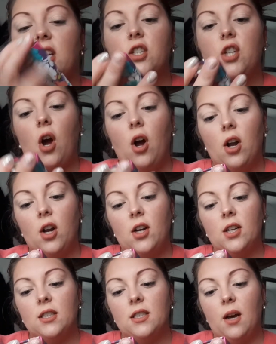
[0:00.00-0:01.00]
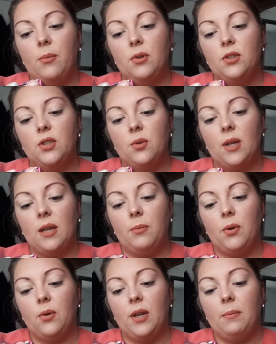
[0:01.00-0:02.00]
Tarte Double Duty
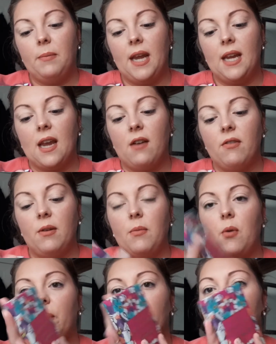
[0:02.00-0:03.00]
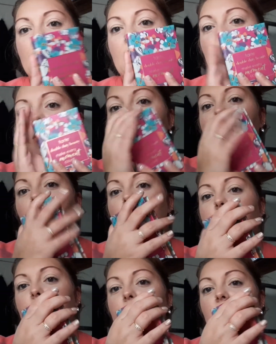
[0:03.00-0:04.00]
Beauty Make Every Moment Count
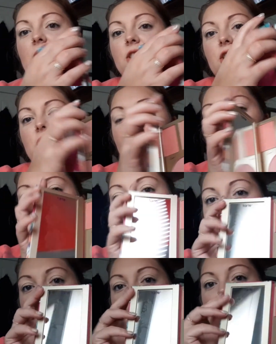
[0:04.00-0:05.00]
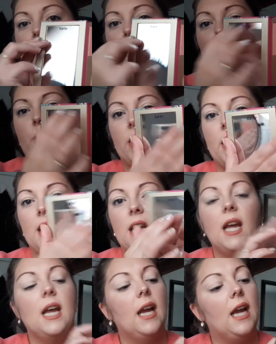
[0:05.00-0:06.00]
for blush. This packaging is so pretty.
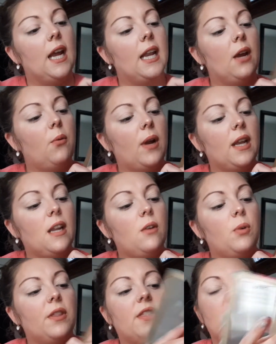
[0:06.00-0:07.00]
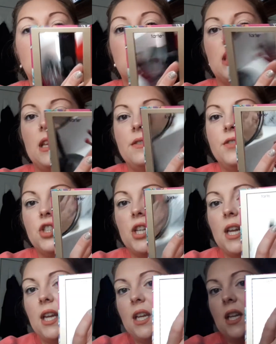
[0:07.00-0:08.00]
And I went in with the Live
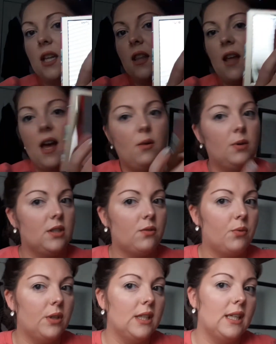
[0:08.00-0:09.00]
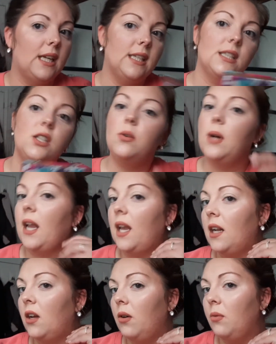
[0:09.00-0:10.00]
shade. That was really nice too. I
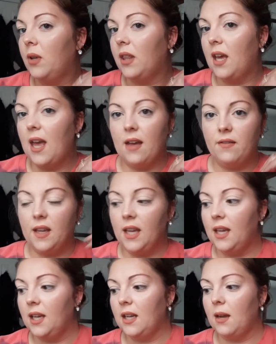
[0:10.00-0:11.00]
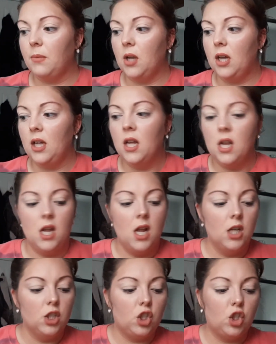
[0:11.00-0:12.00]
didn't go in with a heavy hand. I'm not
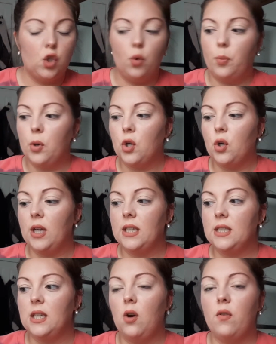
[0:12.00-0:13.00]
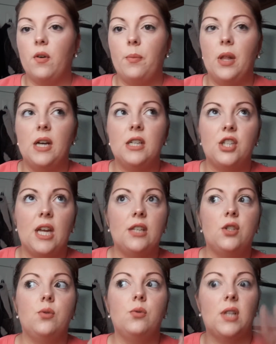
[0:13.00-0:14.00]
super crazy over blush. I
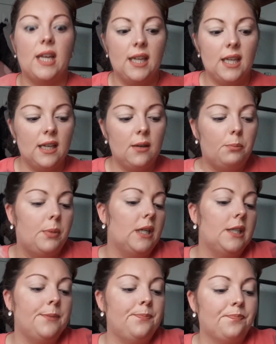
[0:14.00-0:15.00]
do like it, but...